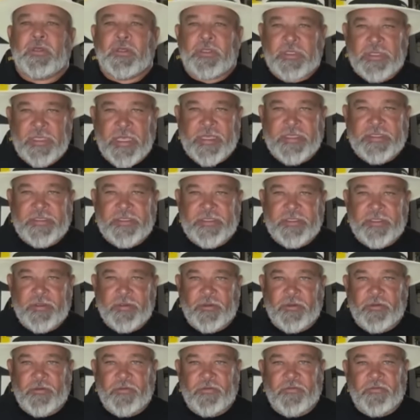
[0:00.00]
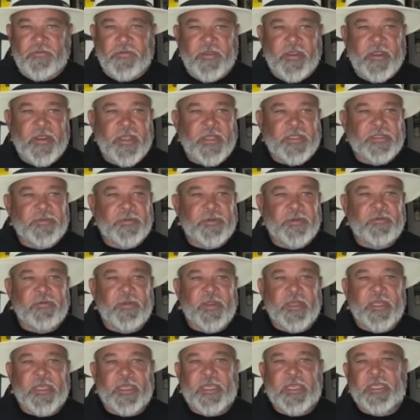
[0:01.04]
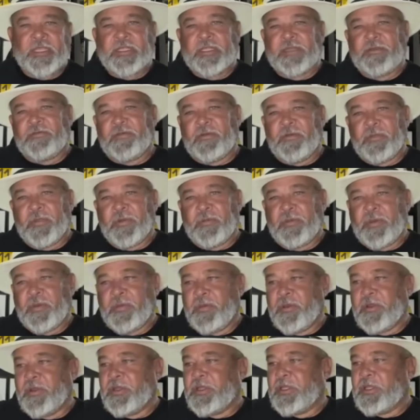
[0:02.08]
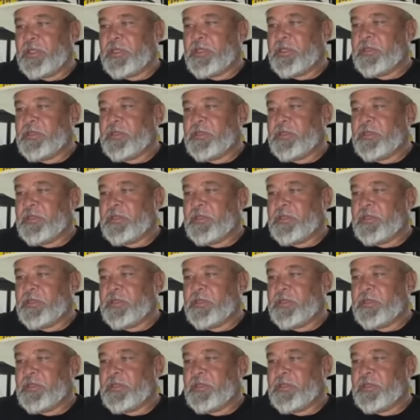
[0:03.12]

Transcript: Yes, Vere has been relegated from the Premier League.